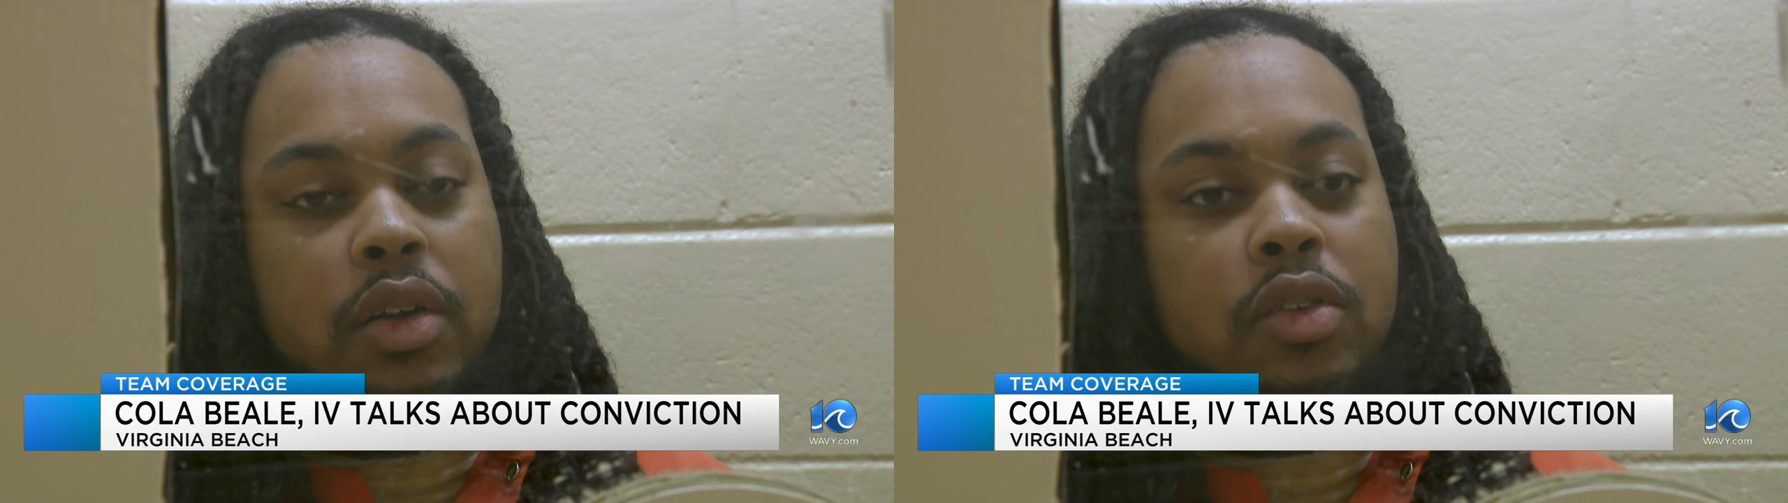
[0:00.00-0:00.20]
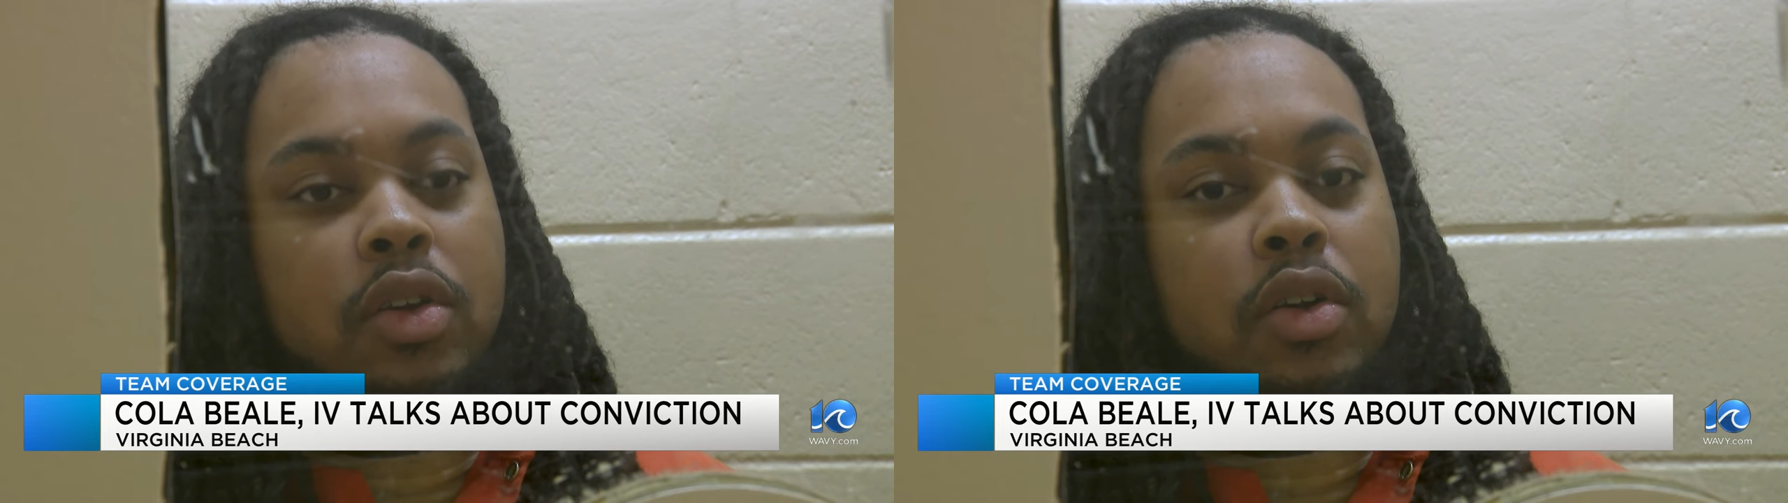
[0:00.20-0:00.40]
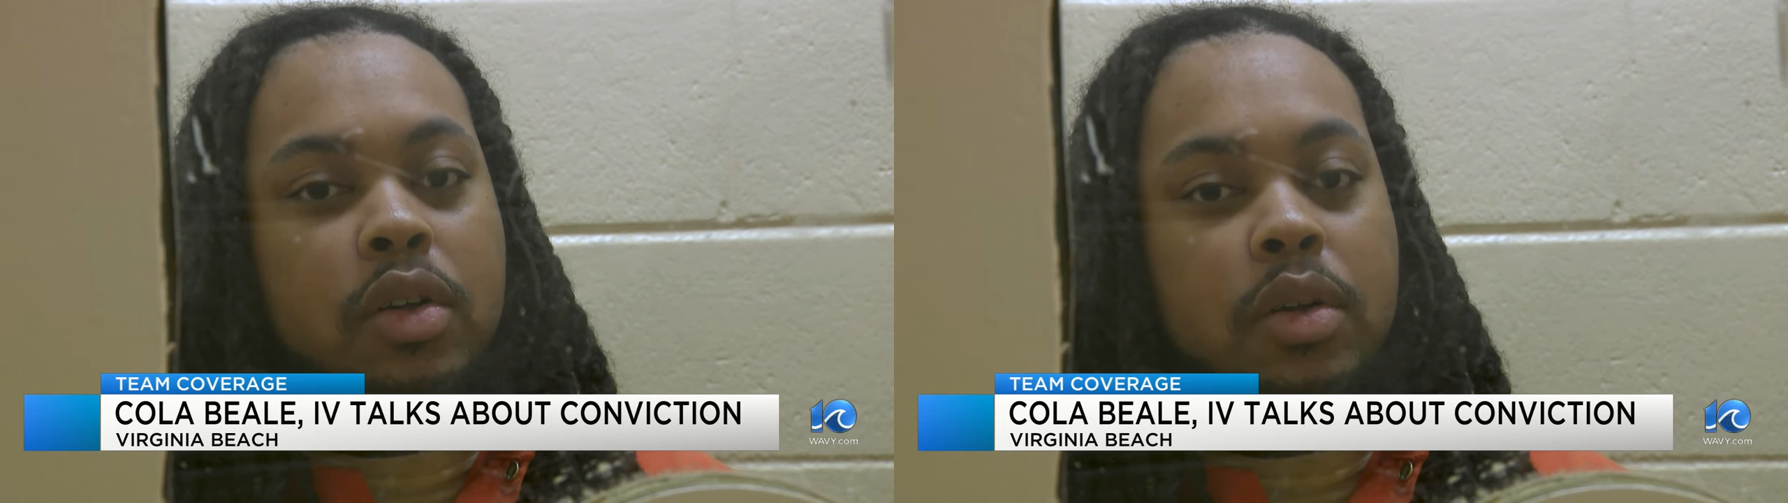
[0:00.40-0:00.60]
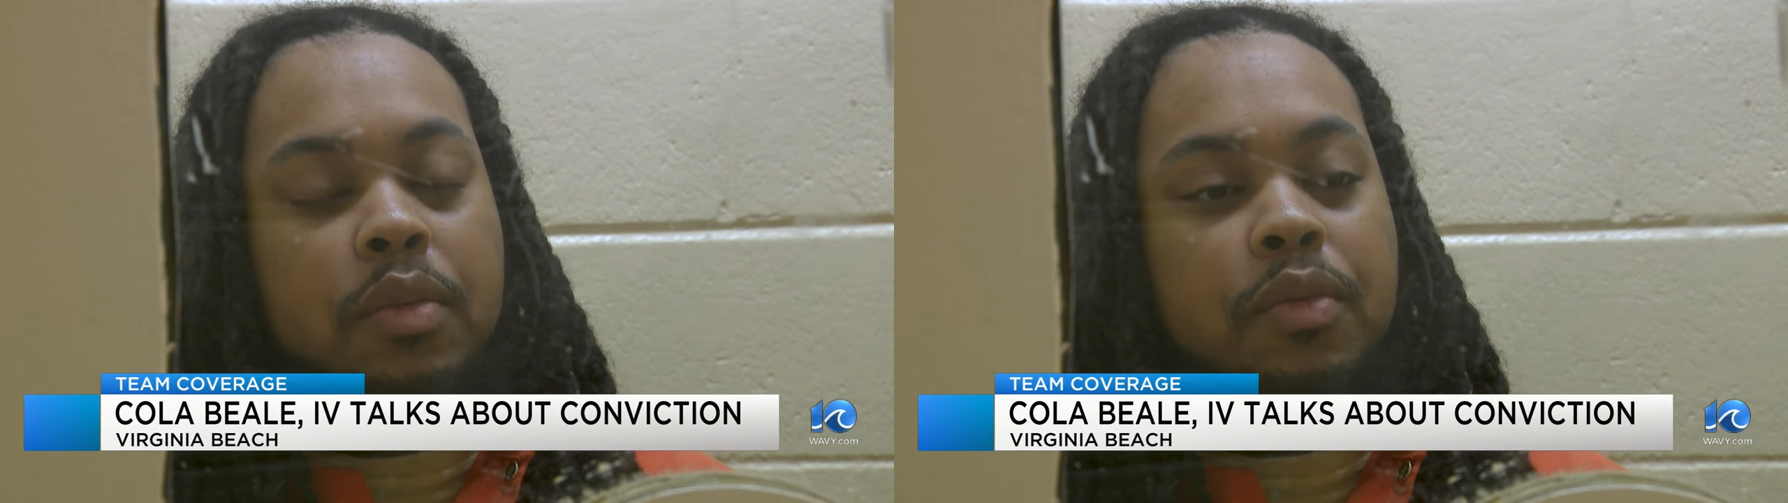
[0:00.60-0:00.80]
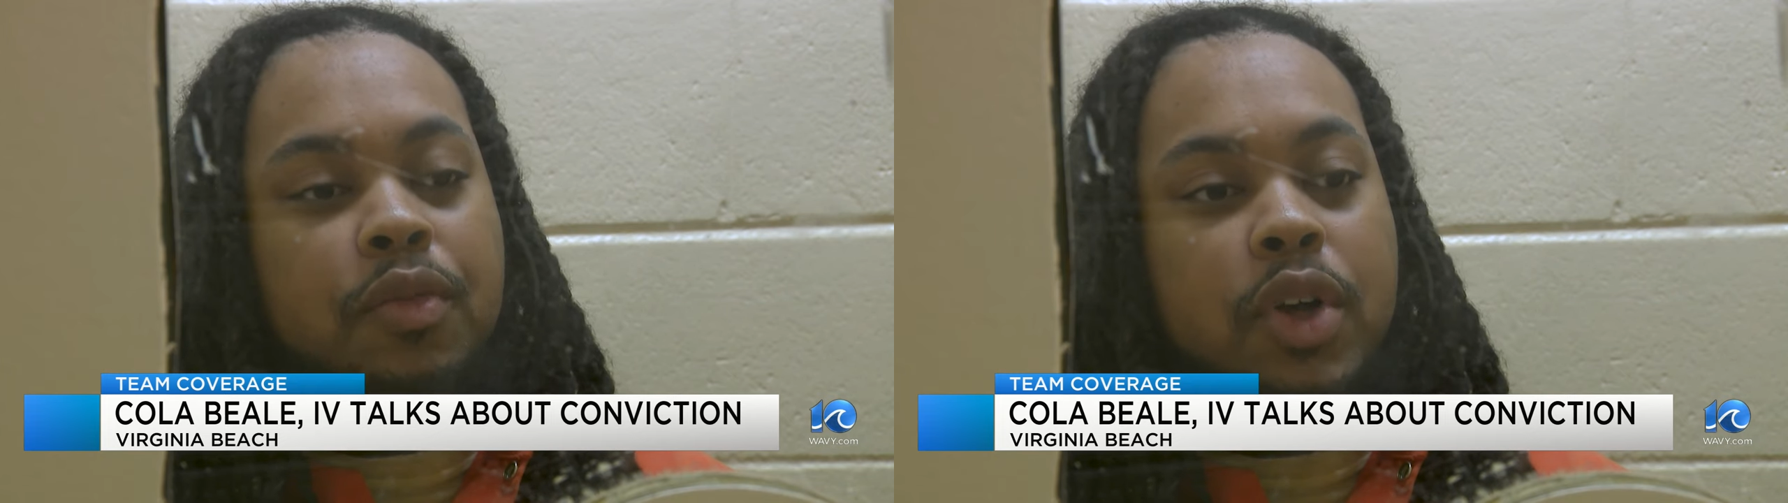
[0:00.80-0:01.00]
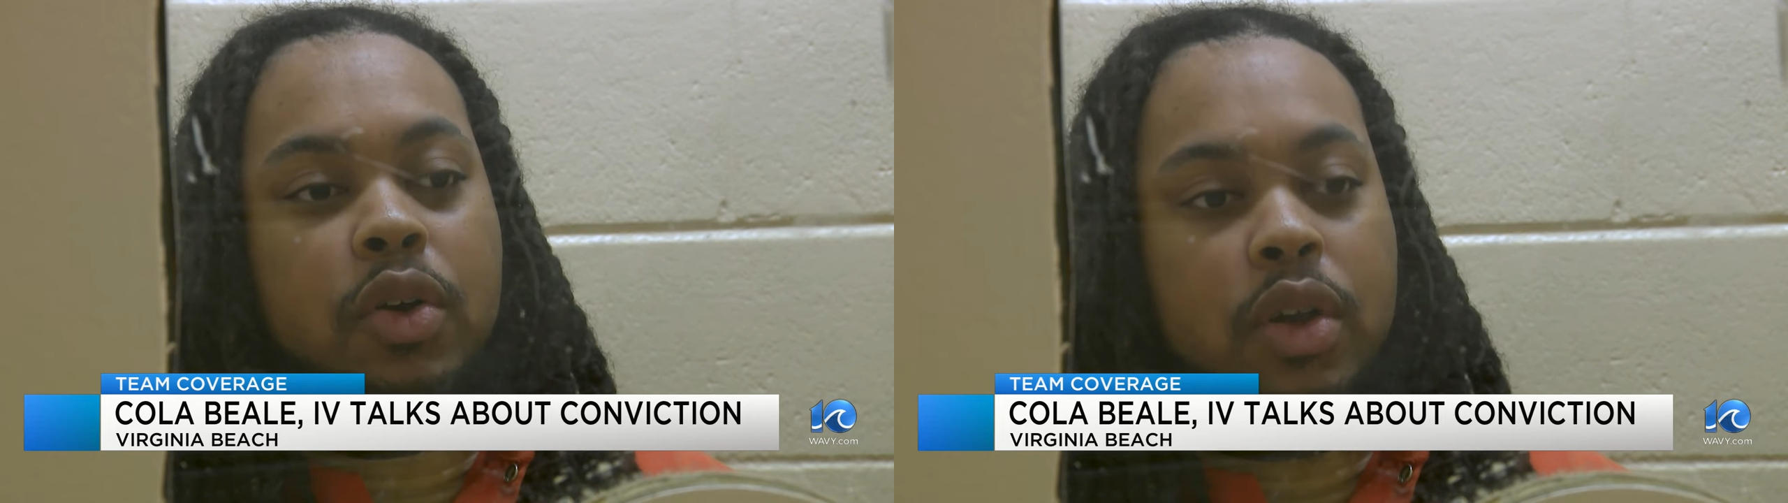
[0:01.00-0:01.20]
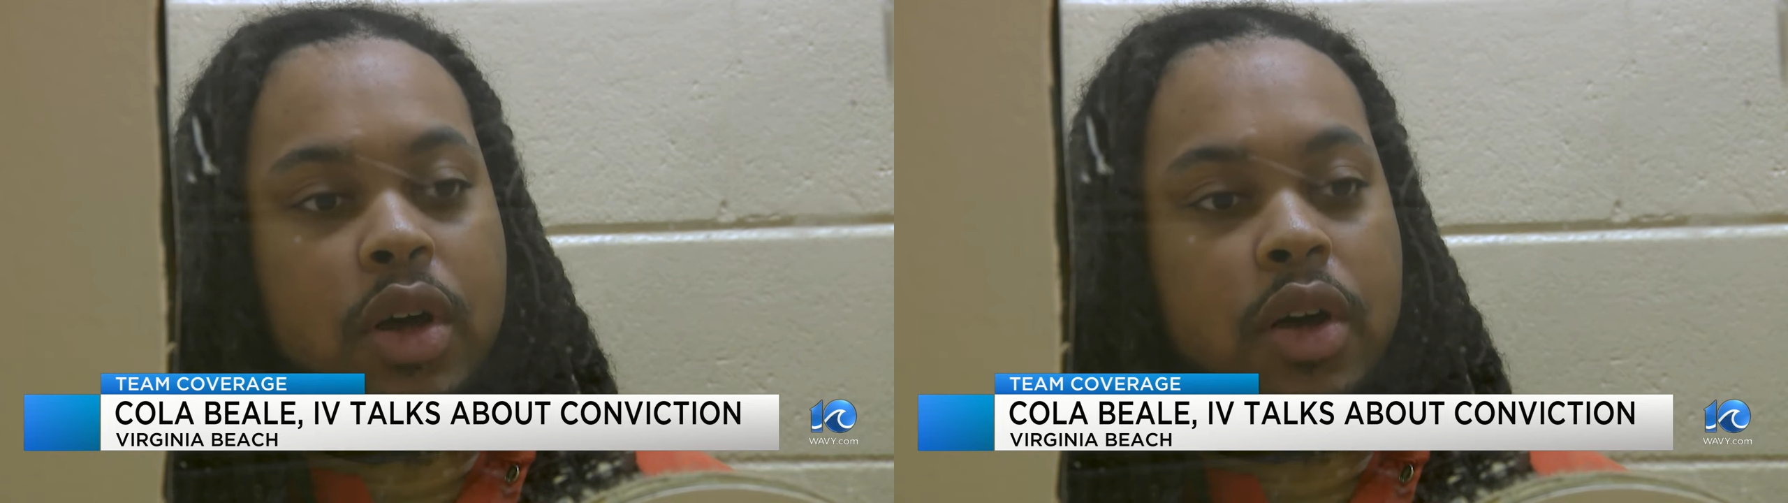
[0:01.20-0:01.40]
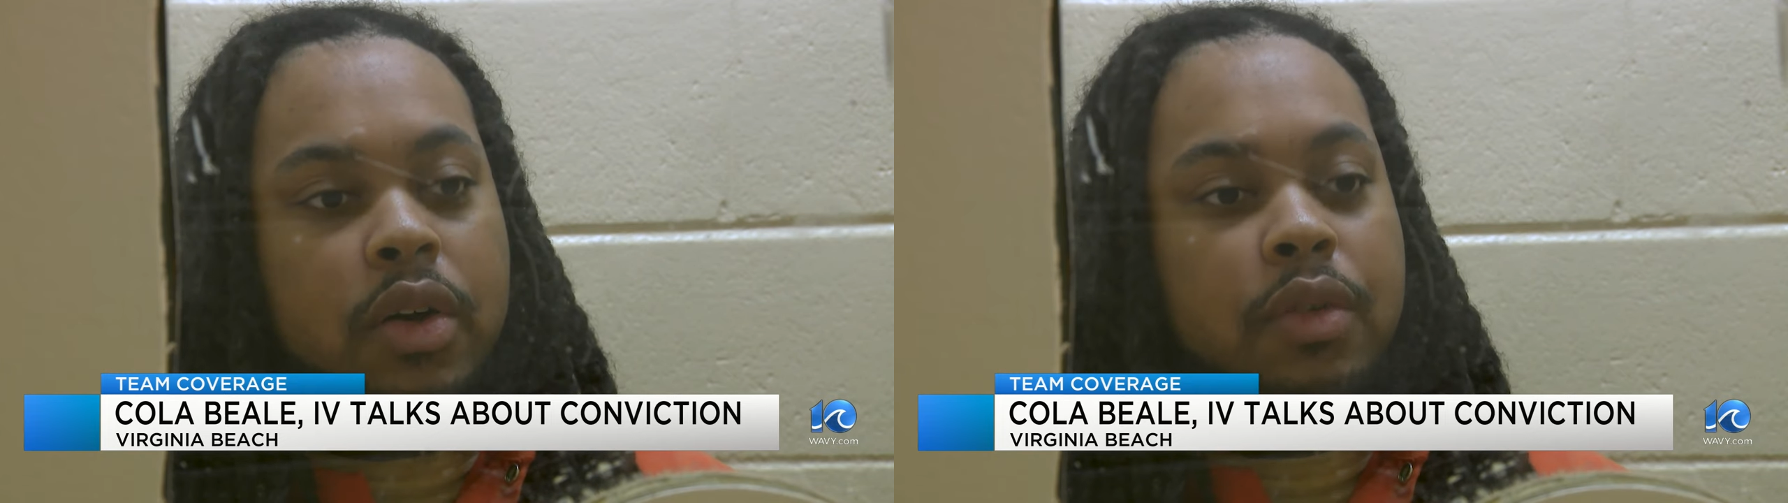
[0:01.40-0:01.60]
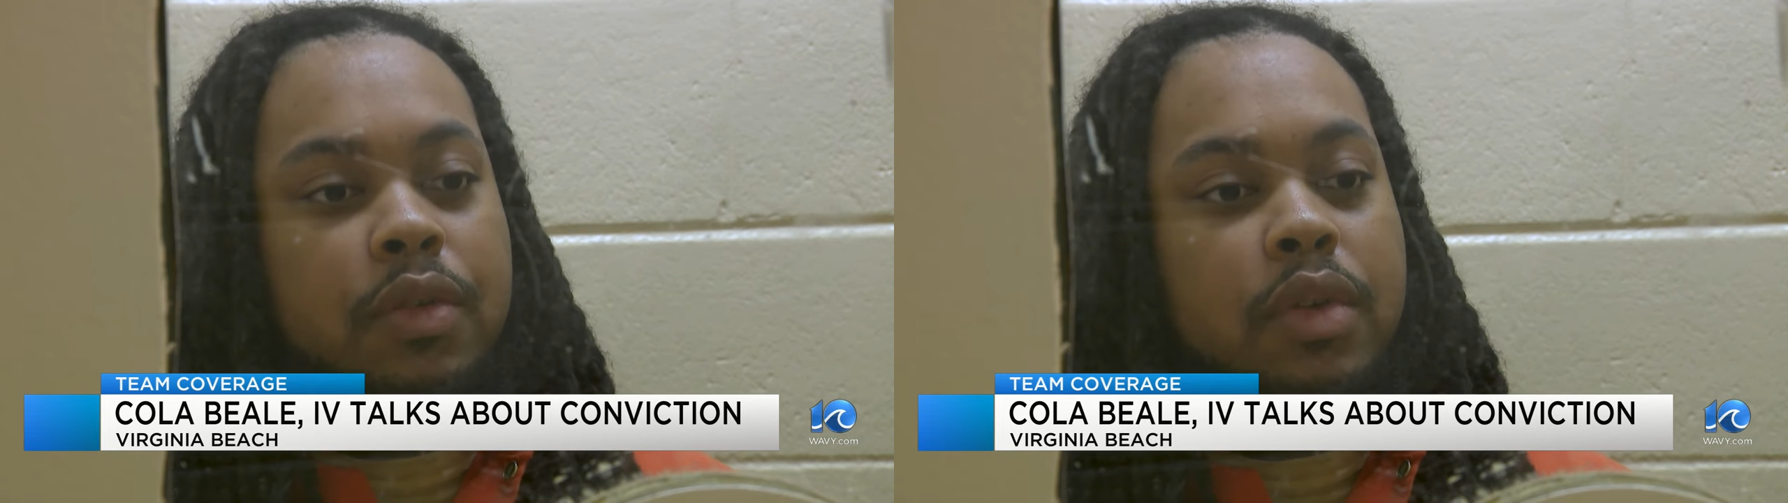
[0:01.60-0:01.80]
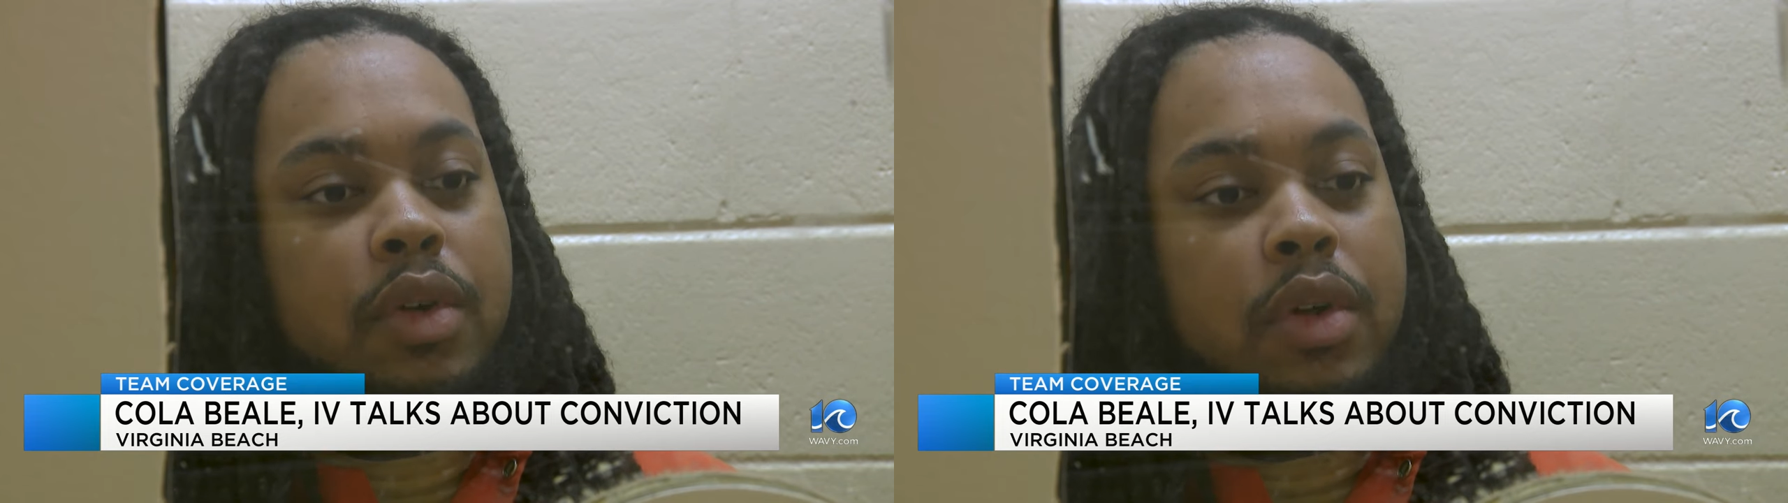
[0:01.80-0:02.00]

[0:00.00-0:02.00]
continue to feel love.